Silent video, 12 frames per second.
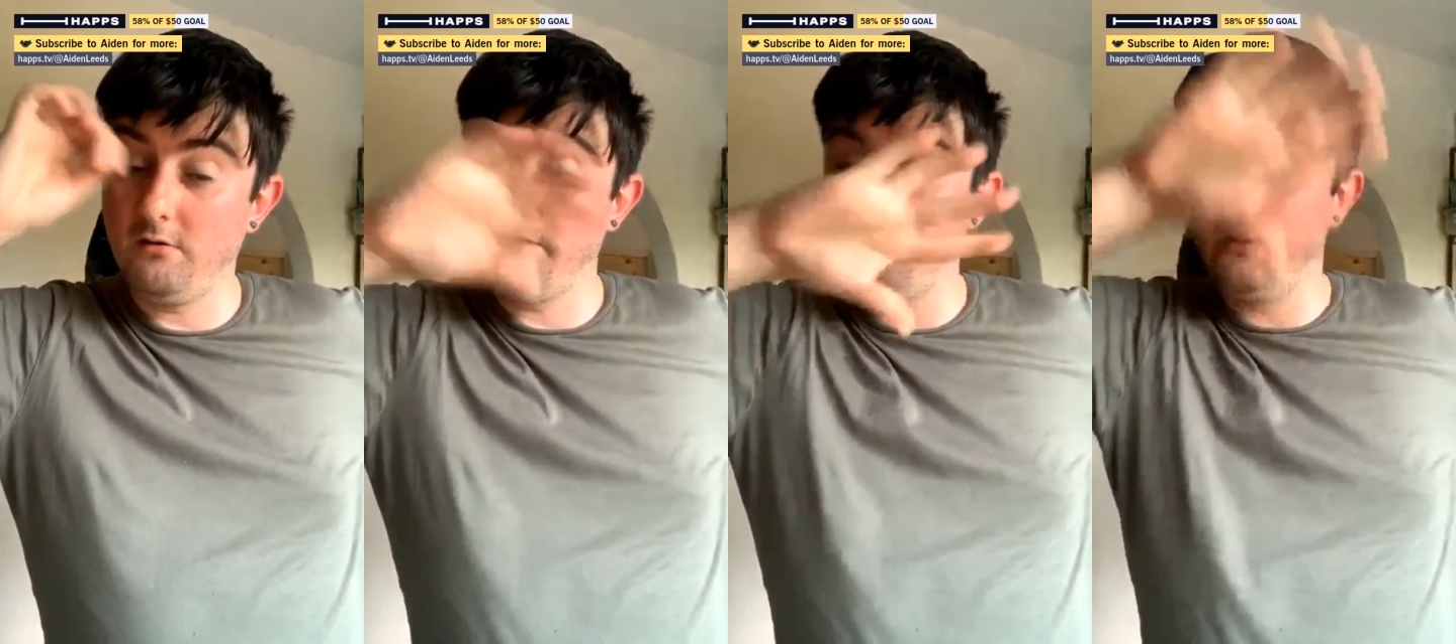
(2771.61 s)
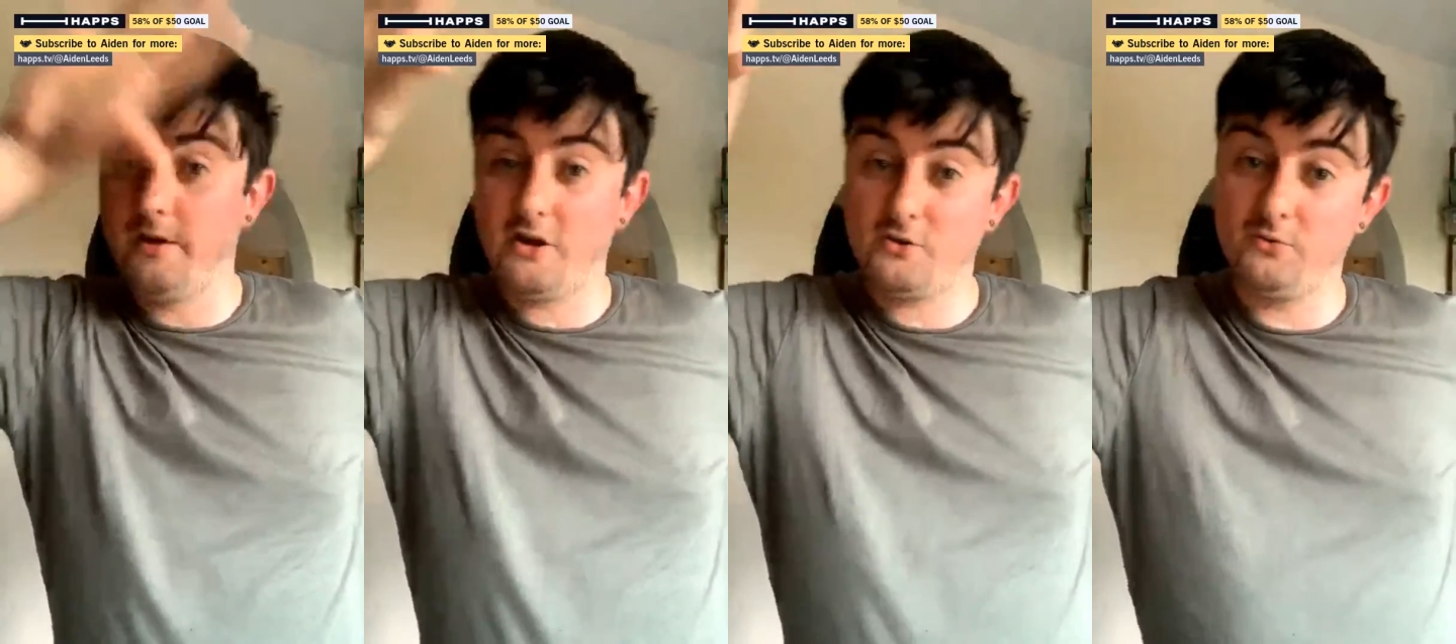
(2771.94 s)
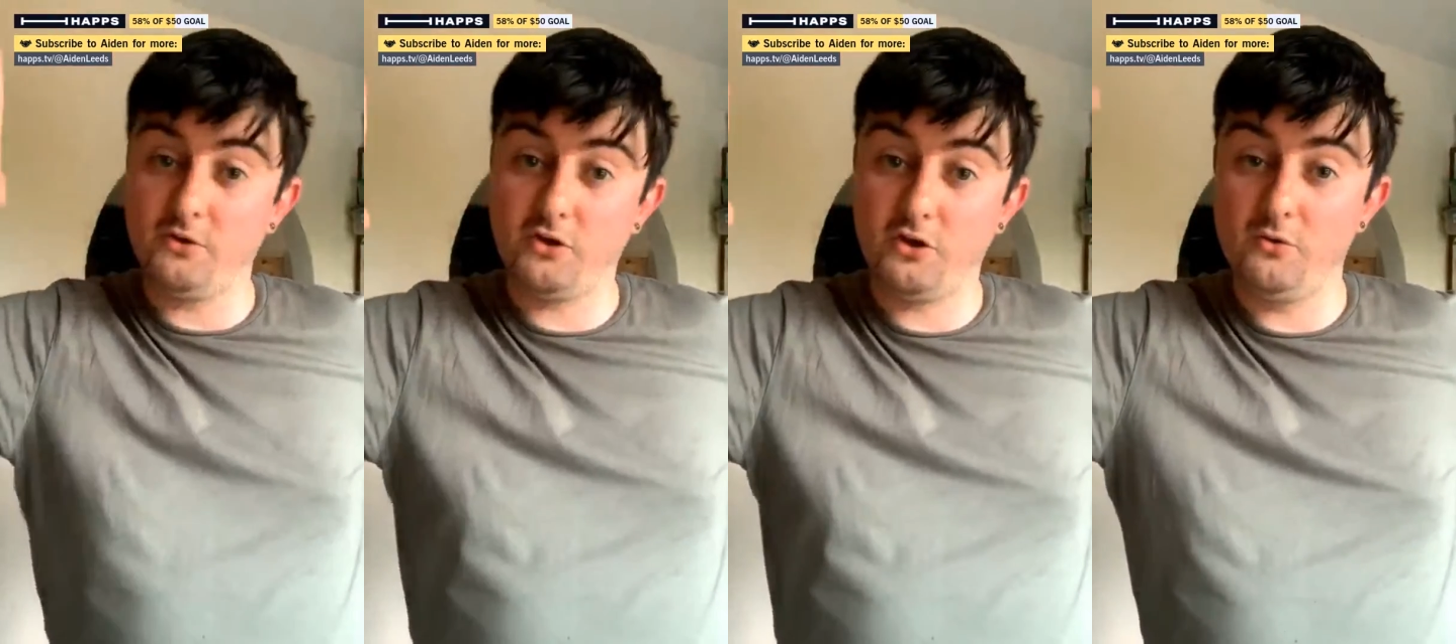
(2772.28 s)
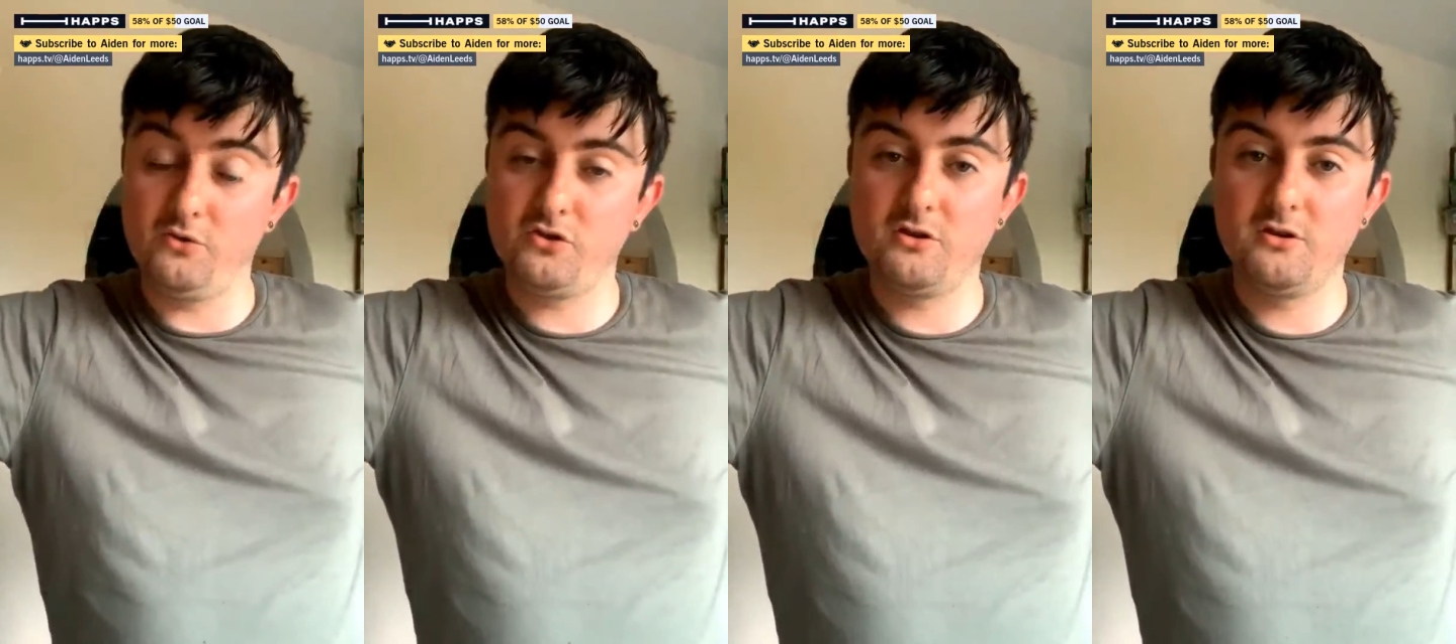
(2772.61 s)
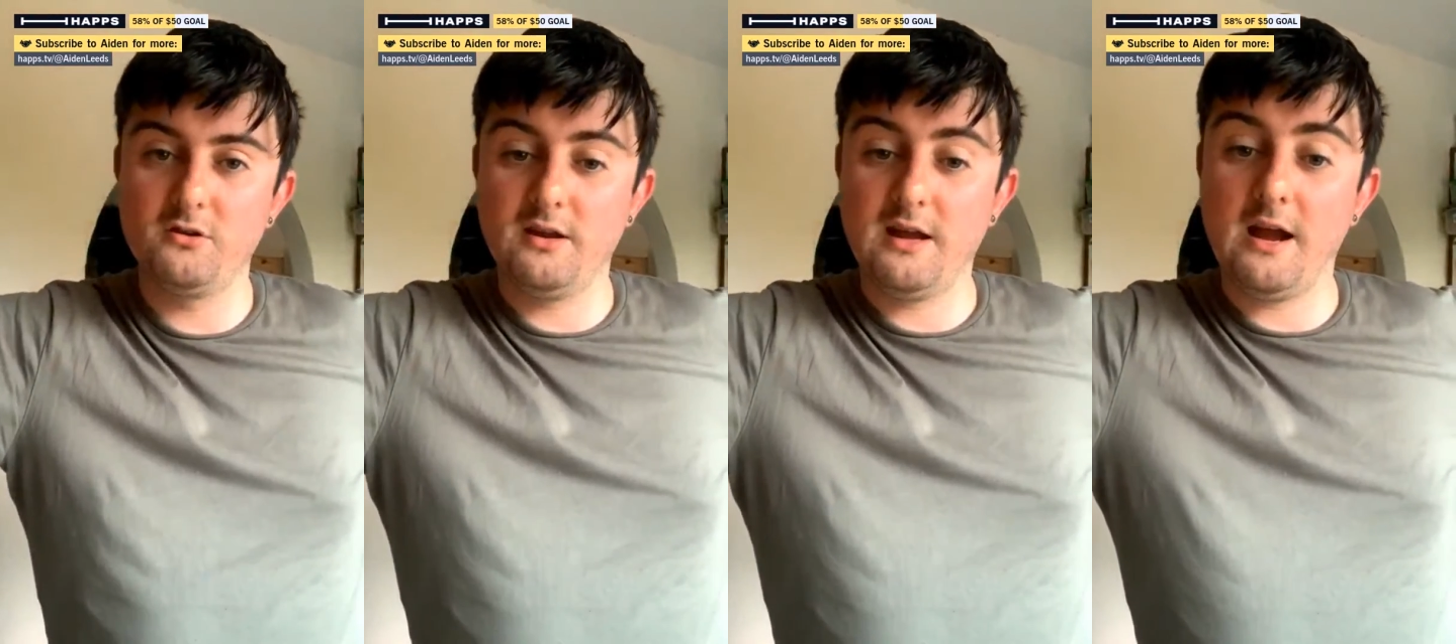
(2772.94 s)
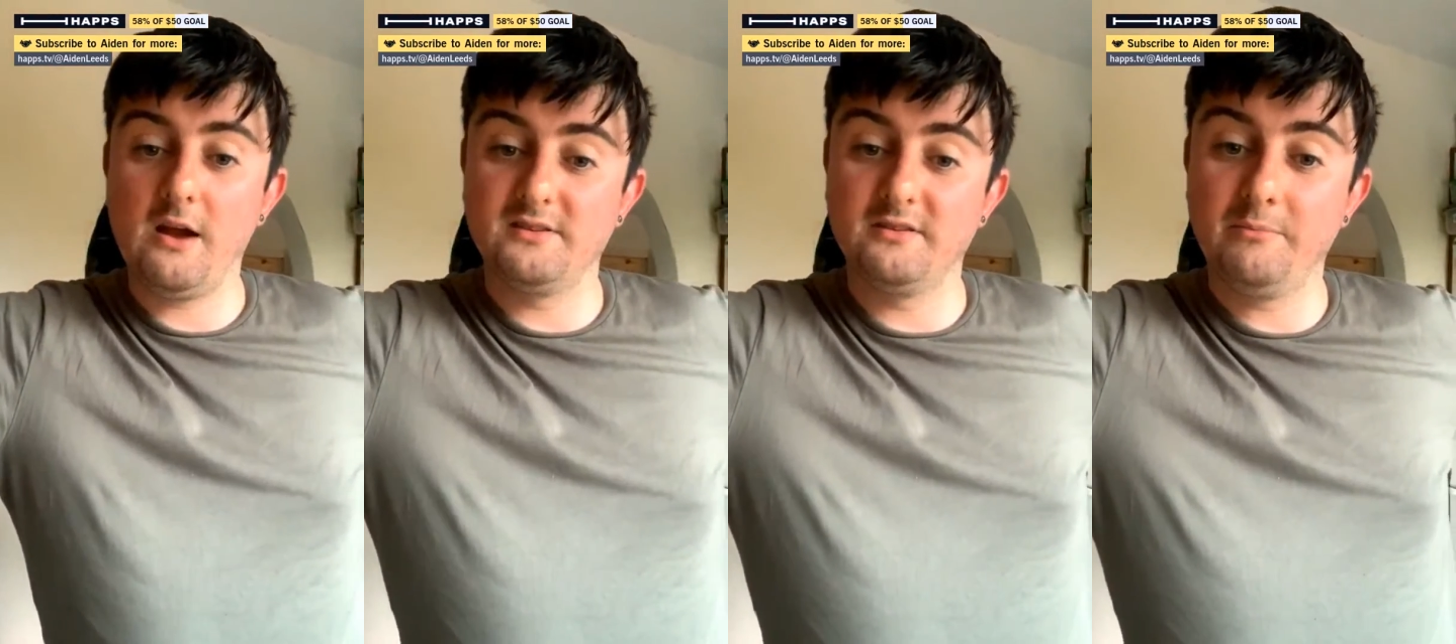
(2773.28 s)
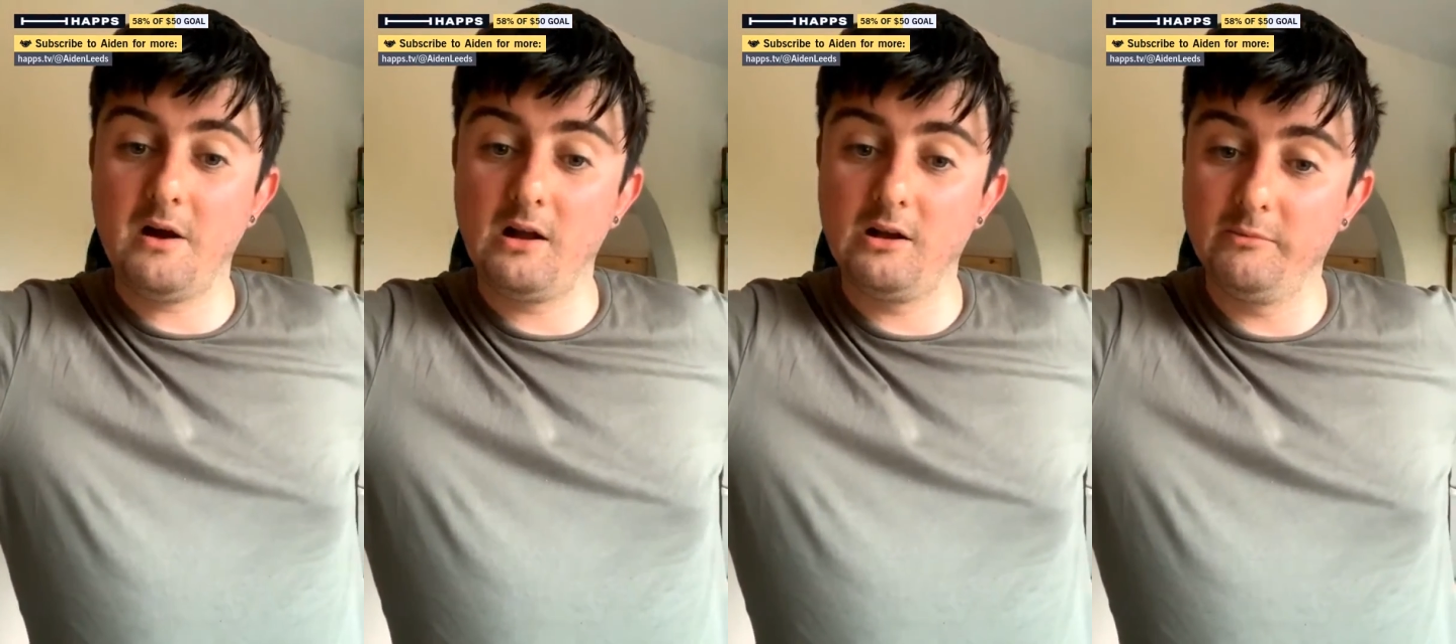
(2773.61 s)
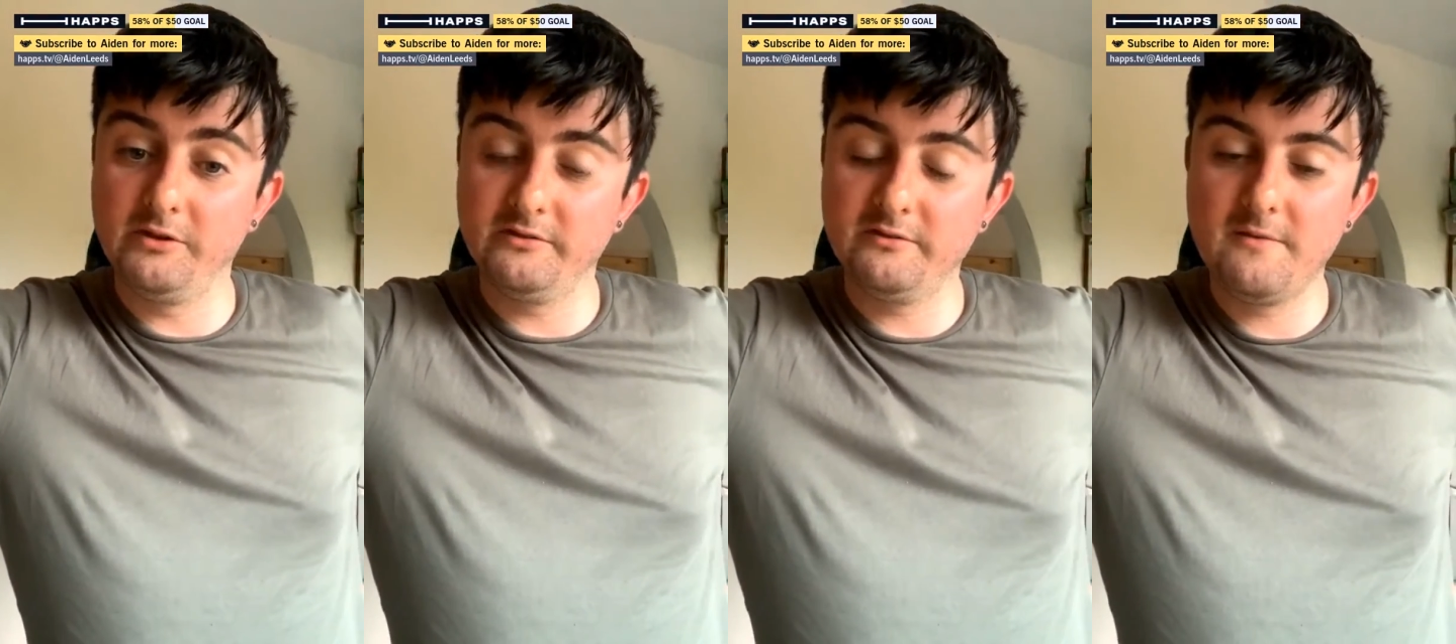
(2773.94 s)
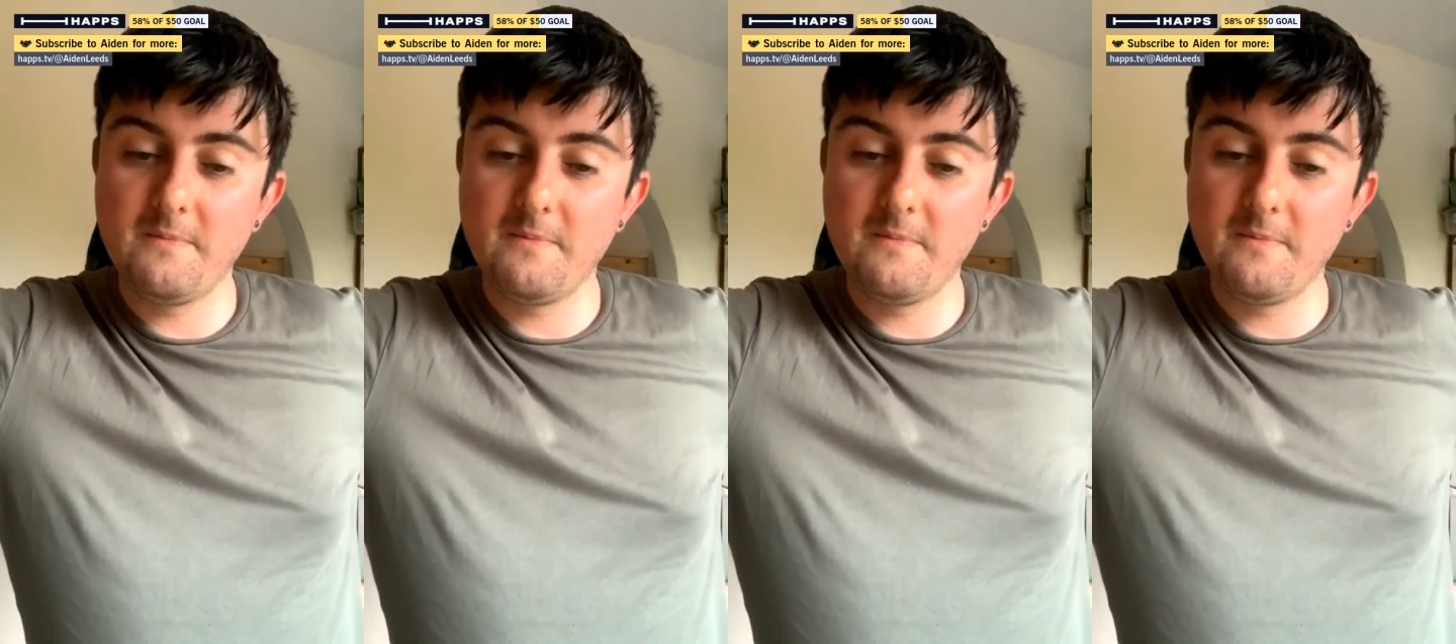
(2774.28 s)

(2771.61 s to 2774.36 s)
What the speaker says: of the actual huge Houses of Parliament.